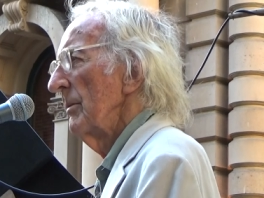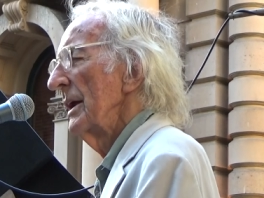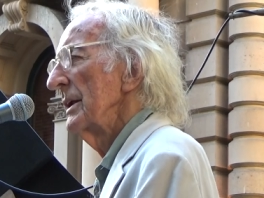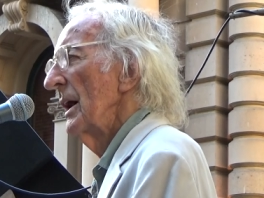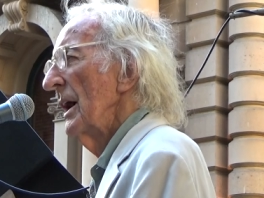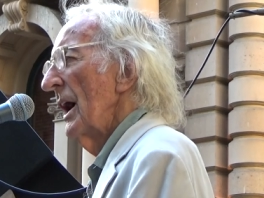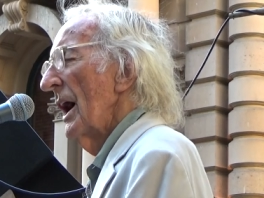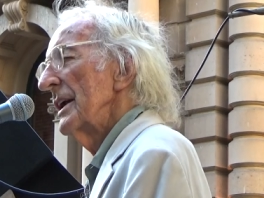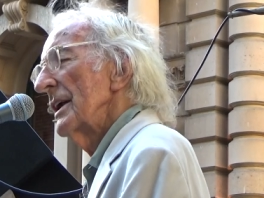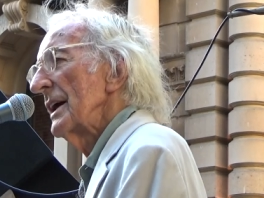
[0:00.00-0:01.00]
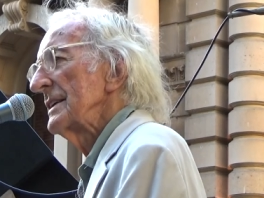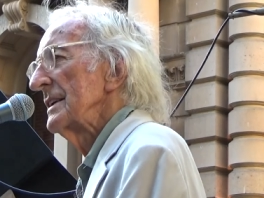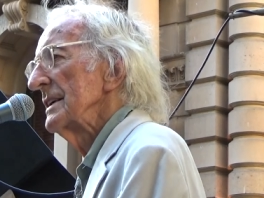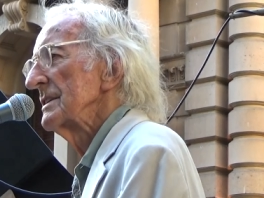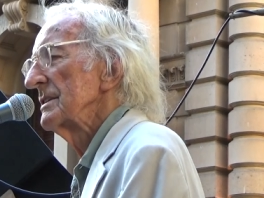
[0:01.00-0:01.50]
I, I liked
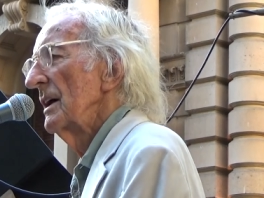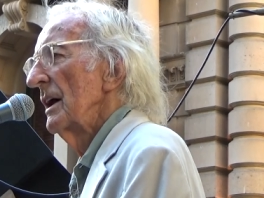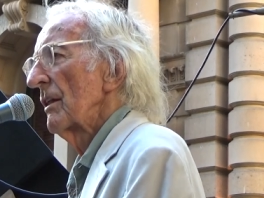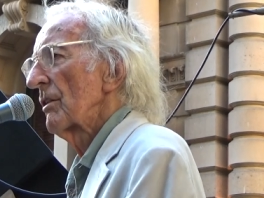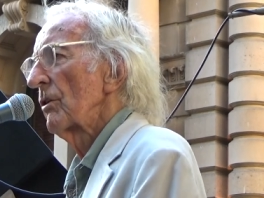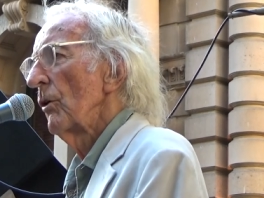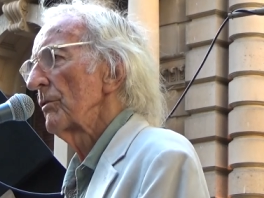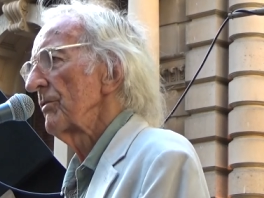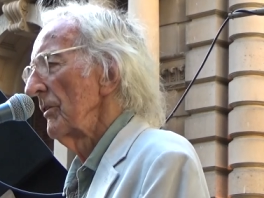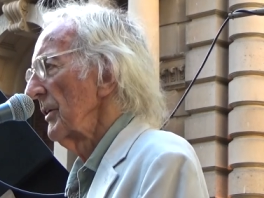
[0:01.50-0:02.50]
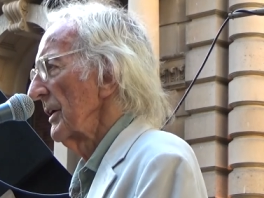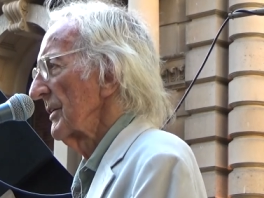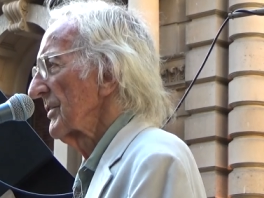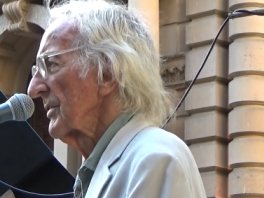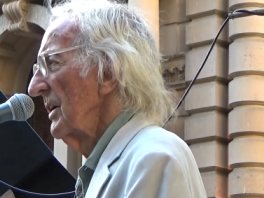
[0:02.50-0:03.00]
his
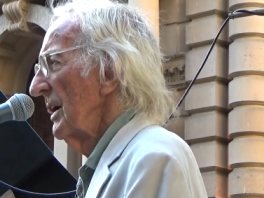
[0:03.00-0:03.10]
thoughtfulness.